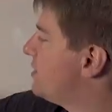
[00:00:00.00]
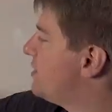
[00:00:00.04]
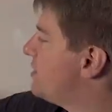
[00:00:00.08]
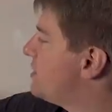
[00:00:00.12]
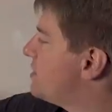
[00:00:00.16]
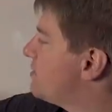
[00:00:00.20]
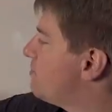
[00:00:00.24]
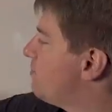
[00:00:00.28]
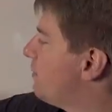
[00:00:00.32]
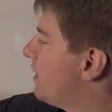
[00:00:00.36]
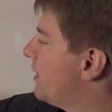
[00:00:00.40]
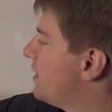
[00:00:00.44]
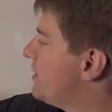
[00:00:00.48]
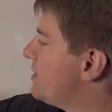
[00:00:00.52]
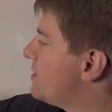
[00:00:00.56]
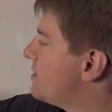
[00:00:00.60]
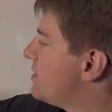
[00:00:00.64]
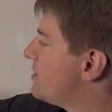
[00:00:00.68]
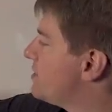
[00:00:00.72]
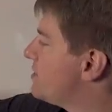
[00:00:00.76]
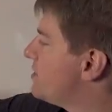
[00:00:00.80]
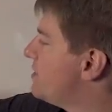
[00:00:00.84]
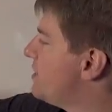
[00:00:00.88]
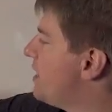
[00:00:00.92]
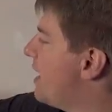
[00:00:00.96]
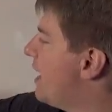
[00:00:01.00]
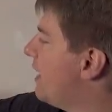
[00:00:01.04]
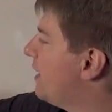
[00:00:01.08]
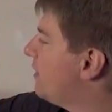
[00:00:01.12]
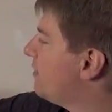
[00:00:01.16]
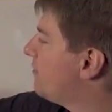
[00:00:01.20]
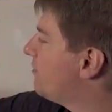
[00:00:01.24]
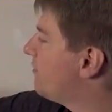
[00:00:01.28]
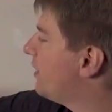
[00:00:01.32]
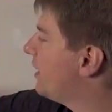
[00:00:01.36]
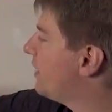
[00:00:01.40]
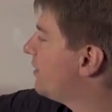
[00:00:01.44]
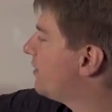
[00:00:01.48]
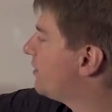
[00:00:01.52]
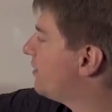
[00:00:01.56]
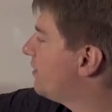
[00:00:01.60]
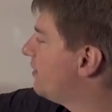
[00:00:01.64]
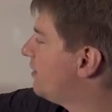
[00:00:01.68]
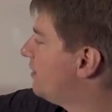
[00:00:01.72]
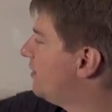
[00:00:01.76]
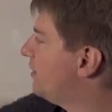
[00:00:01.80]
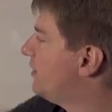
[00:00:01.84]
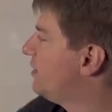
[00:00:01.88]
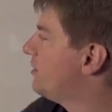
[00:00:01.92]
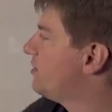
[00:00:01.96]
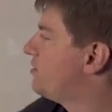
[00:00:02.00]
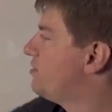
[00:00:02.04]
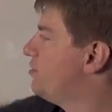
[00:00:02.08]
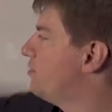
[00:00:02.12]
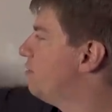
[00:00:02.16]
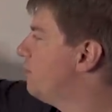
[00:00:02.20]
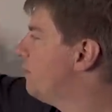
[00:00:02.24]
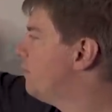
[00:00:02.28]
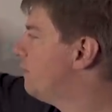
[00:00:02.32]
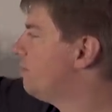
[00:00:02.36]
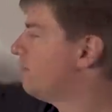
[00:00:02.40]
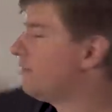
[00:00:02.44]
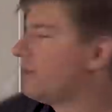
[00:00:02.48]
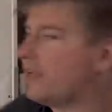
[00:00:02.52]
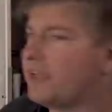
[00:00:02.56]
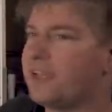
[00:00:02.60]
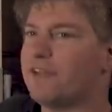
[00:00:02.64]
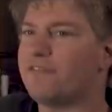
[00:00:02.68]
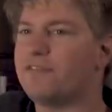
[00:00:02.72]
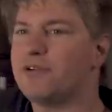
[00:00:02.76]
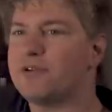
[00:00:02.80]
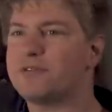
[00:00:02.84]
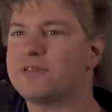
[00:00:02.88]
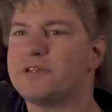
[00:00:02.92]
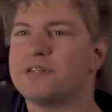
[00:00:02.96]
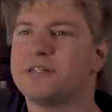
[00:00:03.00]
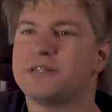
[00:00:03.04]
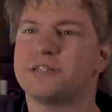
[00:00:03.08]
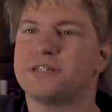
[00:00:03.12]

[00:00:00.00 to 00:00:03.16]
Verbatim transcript: displaces the elevator to give you the